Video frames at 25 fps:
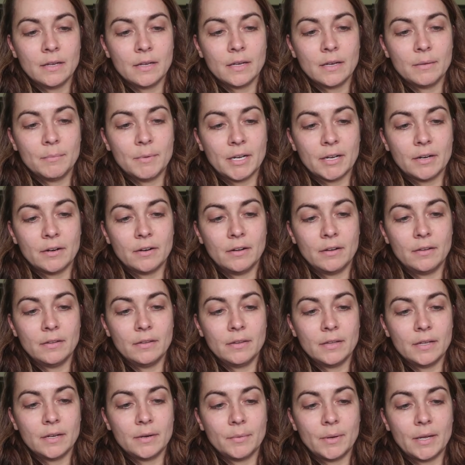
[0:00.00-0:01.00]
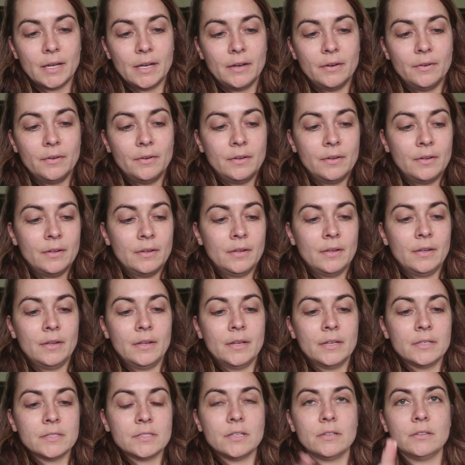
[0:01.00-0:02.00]
Come on, girl, there we go.
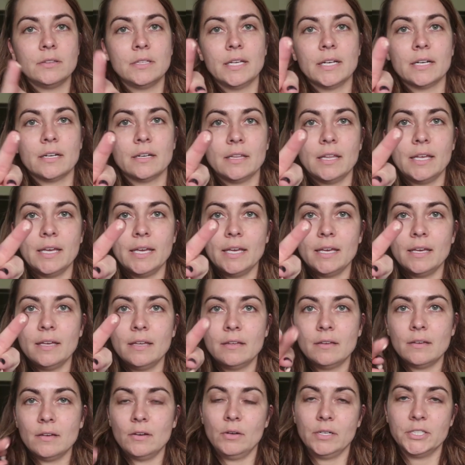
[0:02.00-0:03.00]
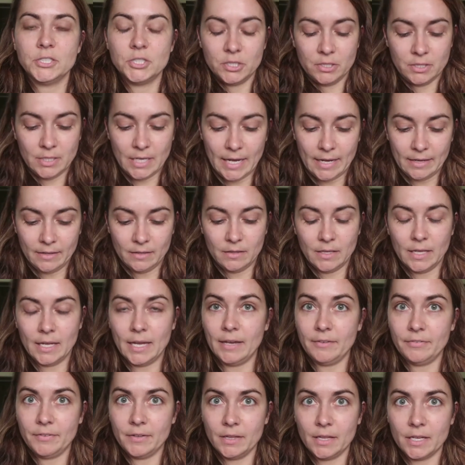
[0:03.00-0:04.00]
So literally, oh, I should not,
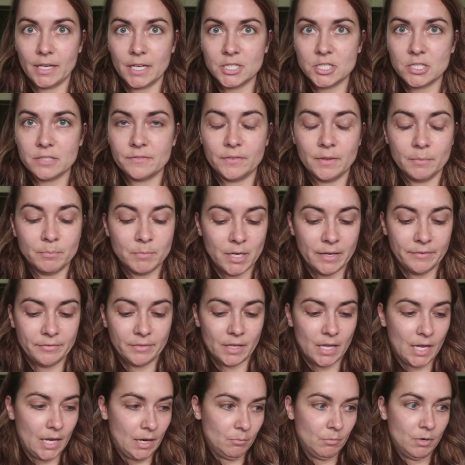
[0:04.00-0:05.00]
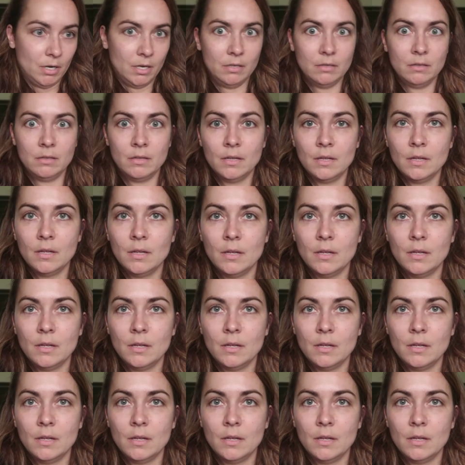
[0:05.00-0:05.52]
like, I feel like I just flipped off the camera.